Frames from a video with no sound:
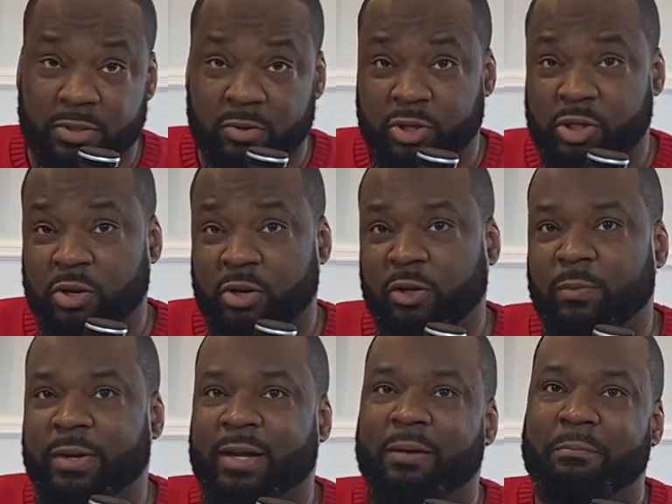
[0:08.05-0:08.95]
going to show you a little
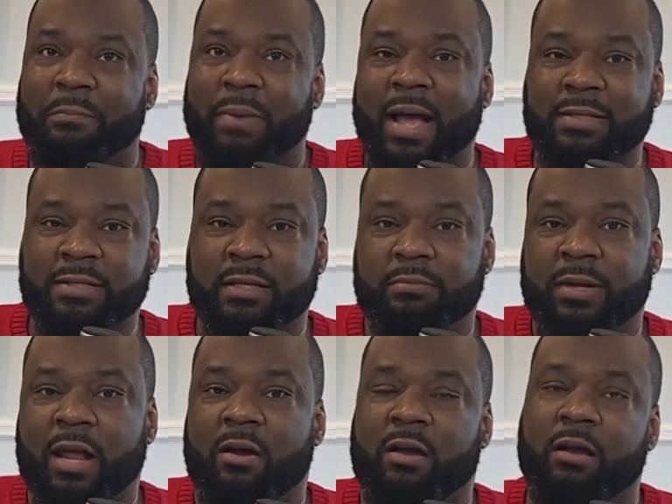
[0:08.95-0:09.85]
bit of unboxing, but
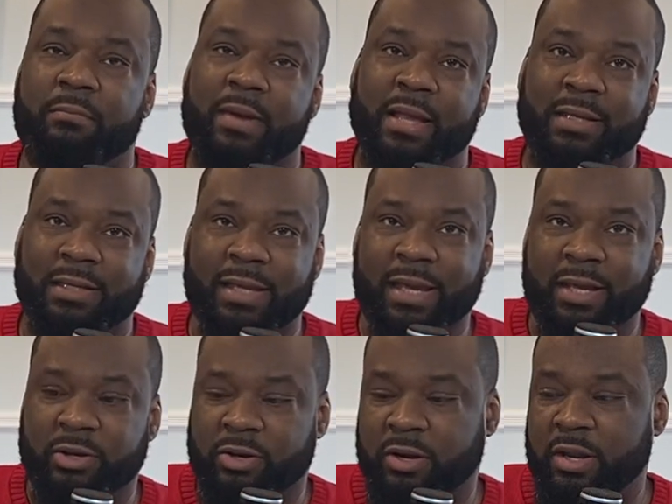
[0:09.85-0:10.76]
I'll come back
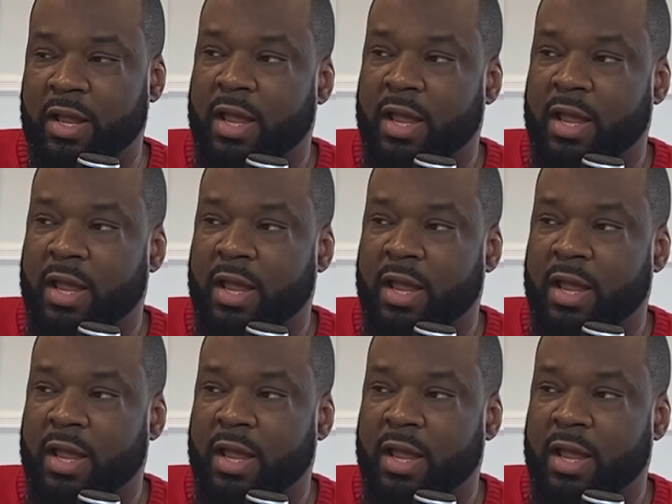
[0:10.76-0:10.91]
later